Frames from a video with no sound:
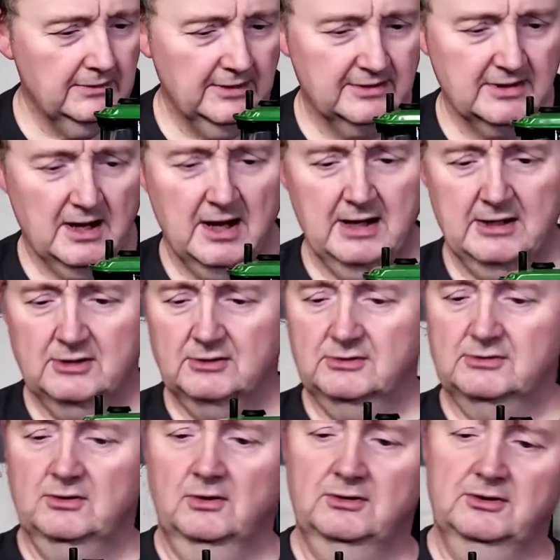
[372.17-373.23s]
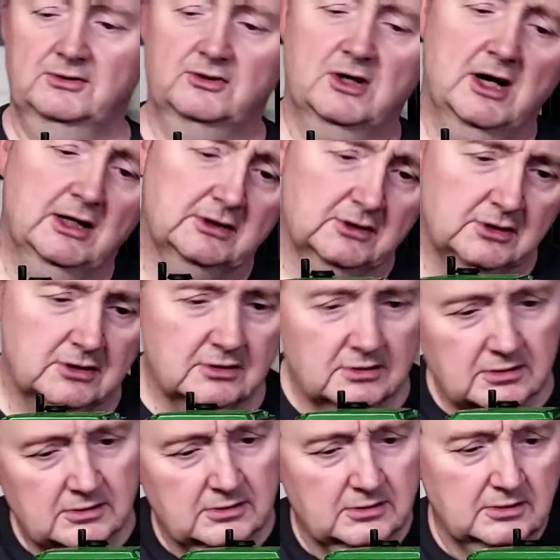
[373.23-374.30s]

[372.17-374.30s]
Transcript: The tires on the tractor,